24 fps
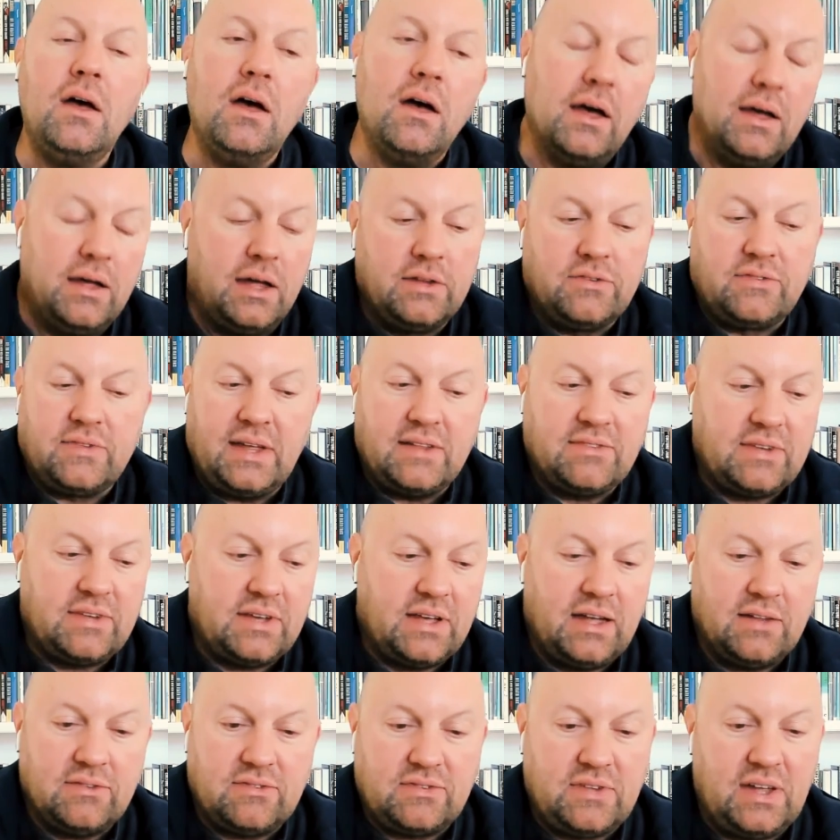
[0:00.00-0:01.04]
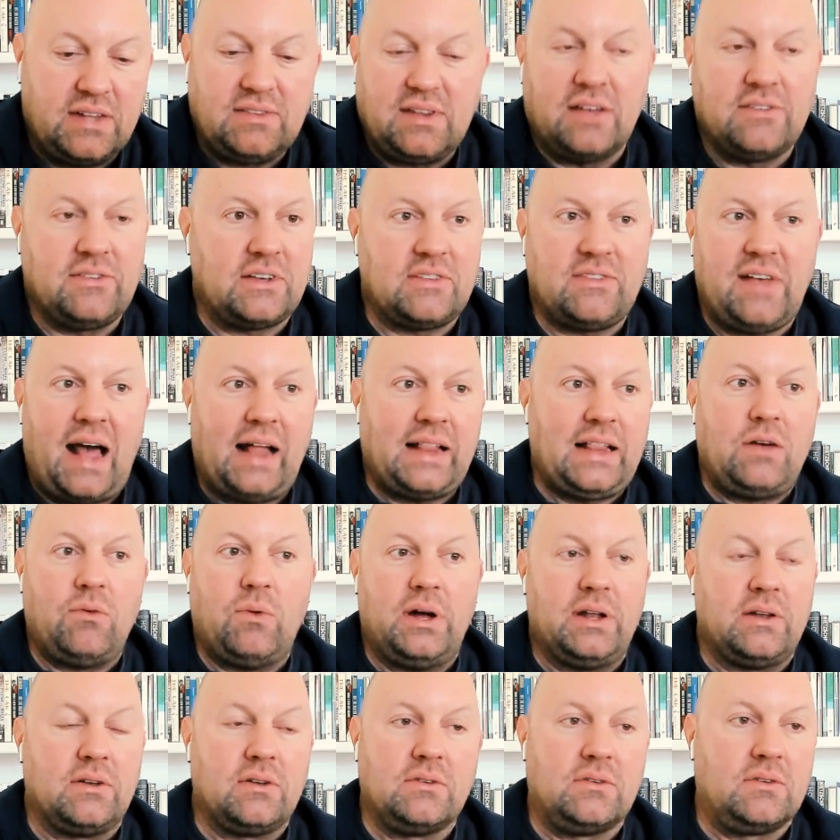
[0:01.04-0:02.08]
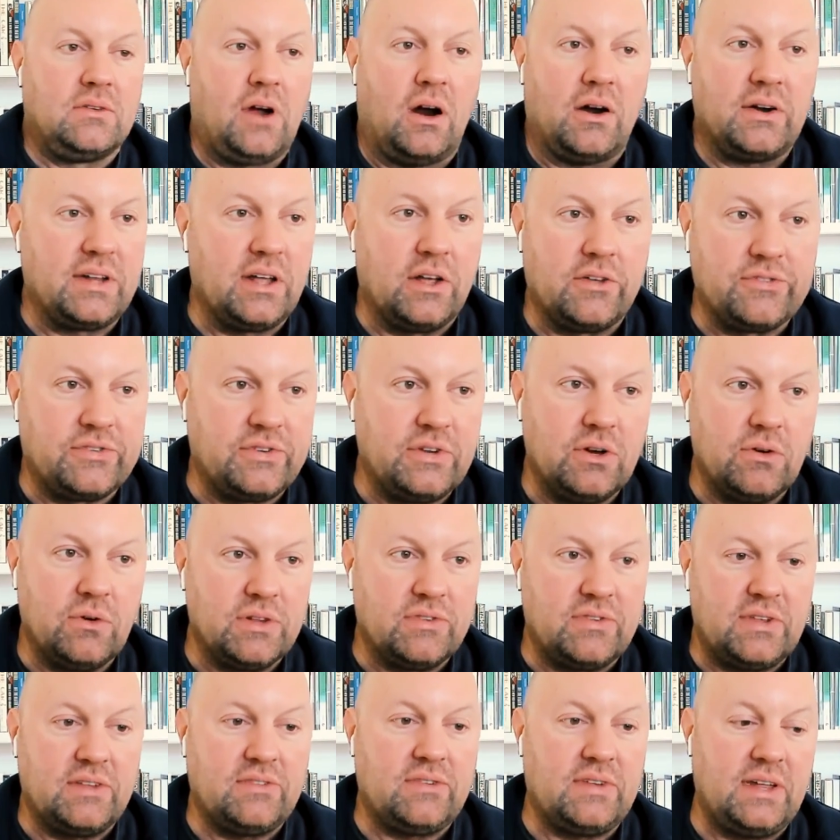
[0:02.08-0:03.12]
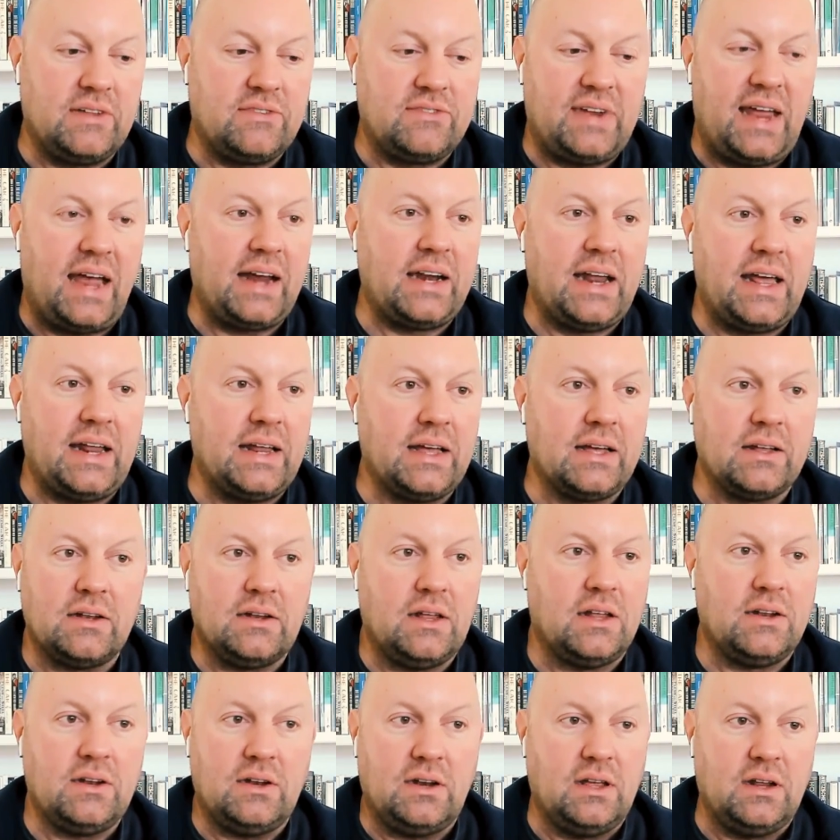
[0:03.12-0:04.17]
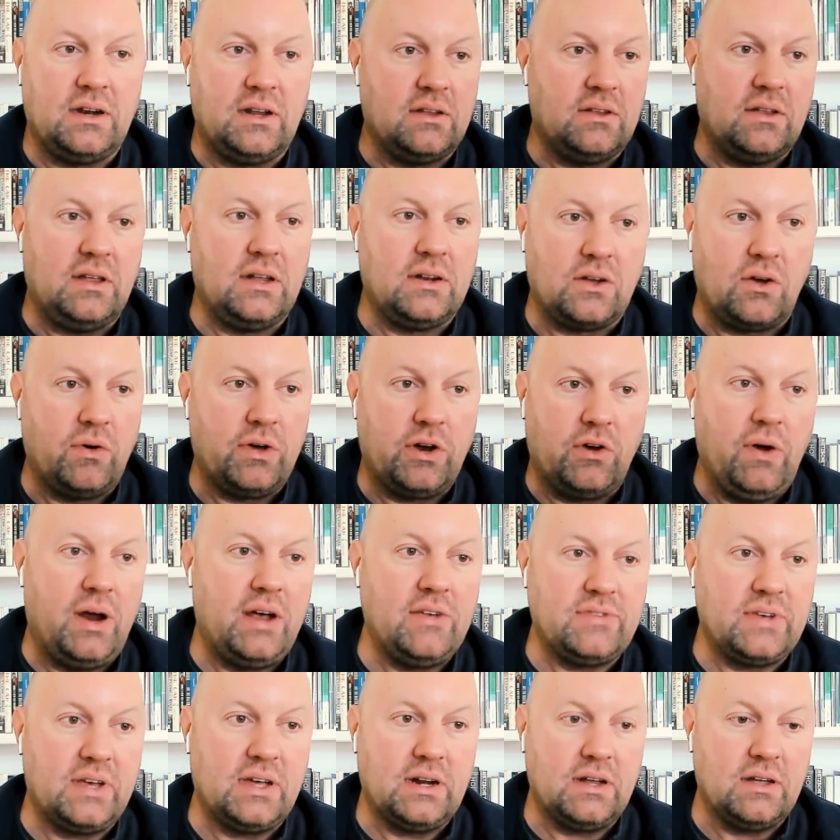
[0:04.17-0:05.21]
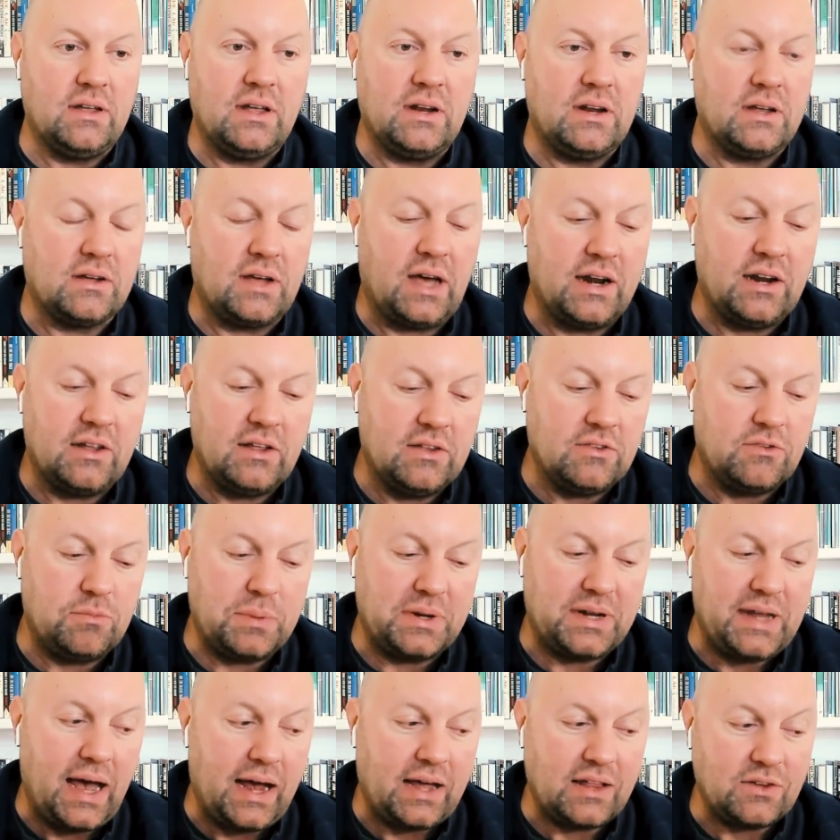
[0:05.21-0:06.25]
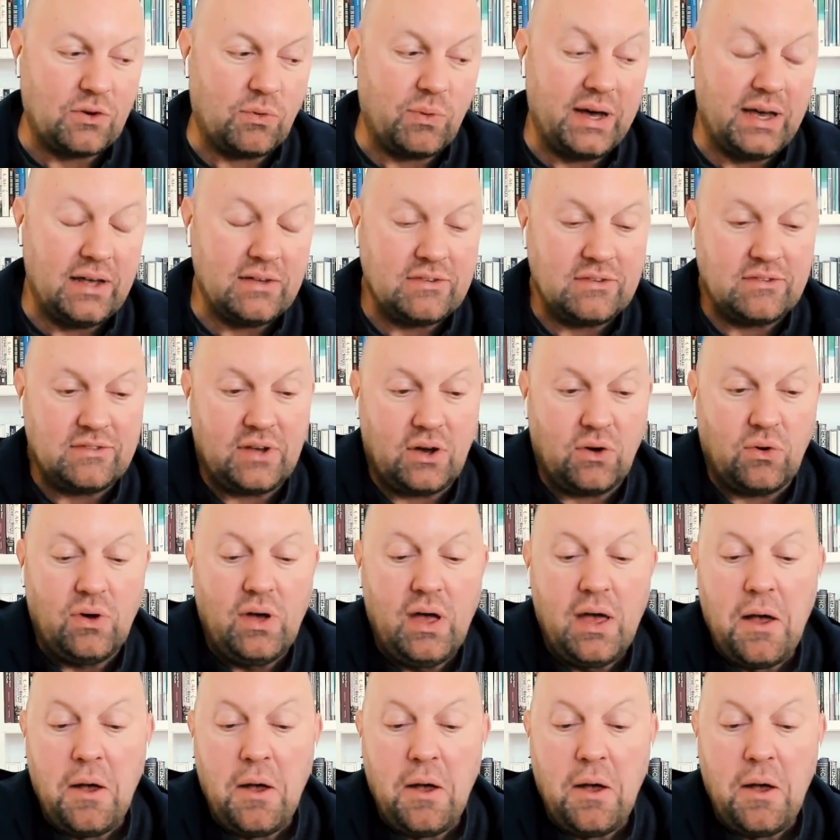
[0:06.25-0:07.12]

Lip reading: It does exactly what cartels do. It's stagnating in going crazy in a kind of in spectacular ways, and so